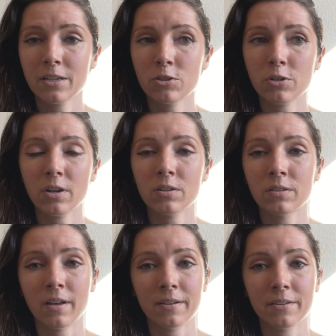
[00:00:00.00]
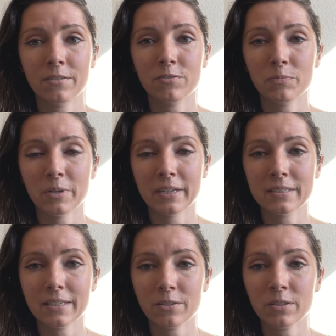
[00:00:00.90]
There are a lot of
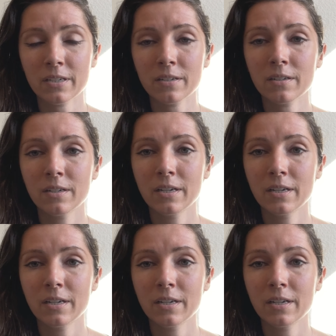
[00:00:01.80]
brands out there,